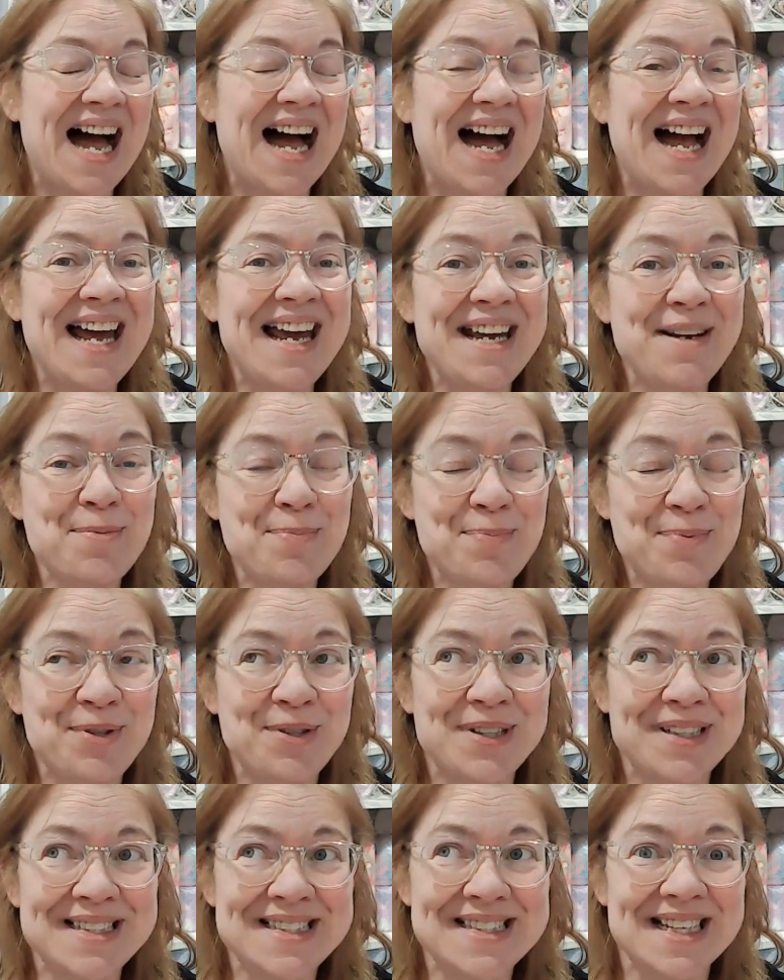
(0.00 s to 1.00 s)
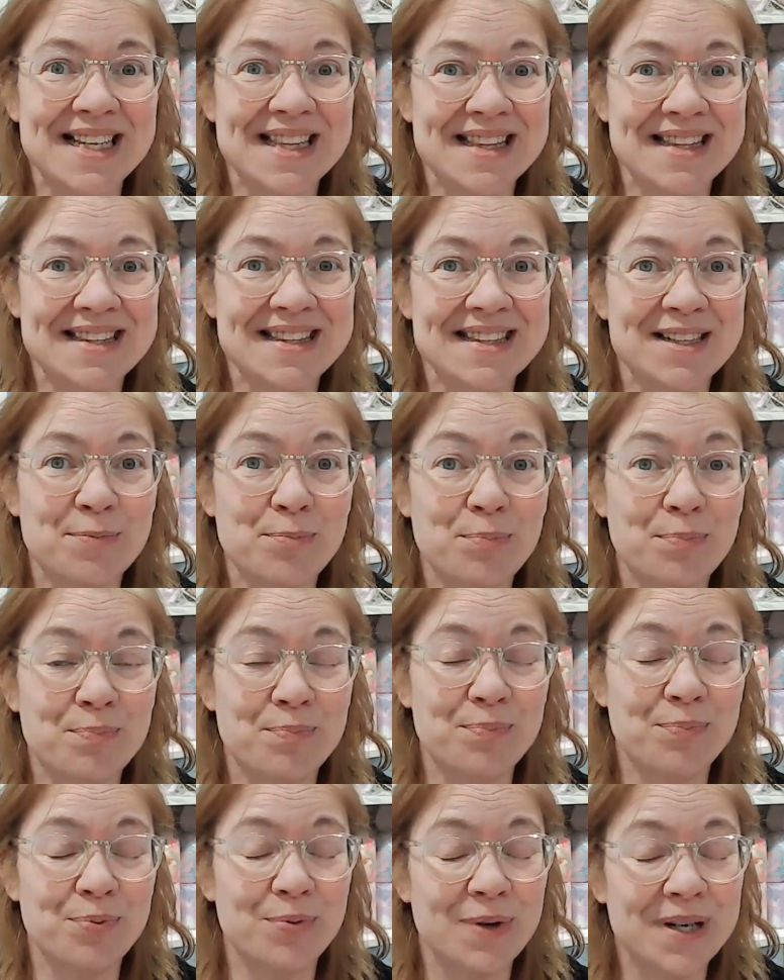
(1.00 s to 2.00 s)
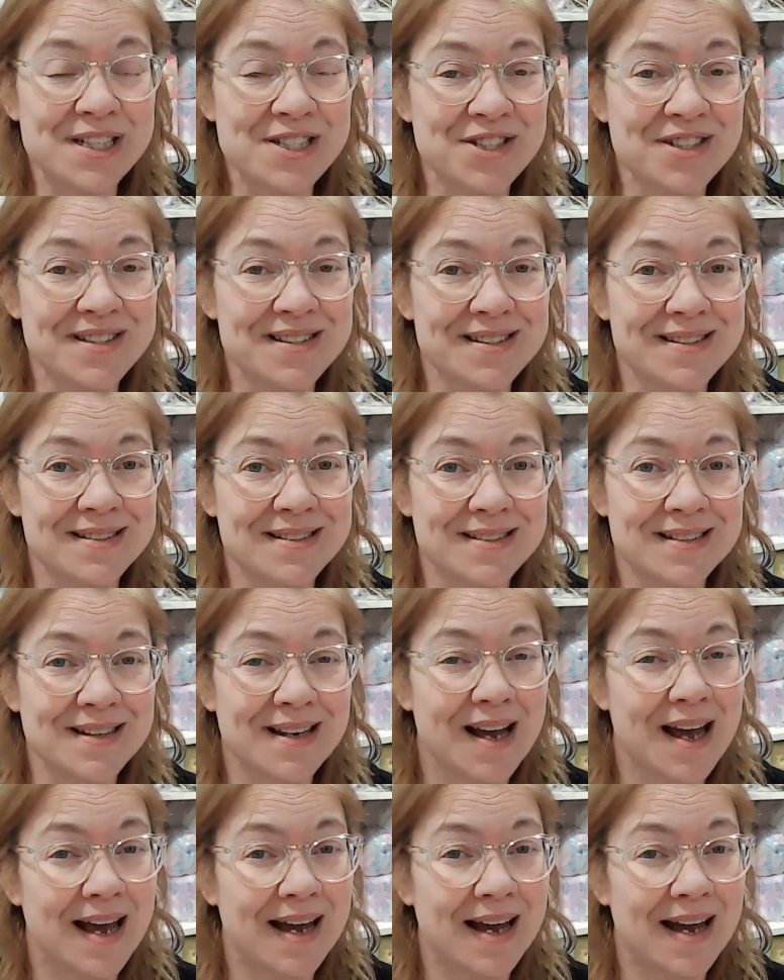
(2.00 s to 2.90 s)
I put the precious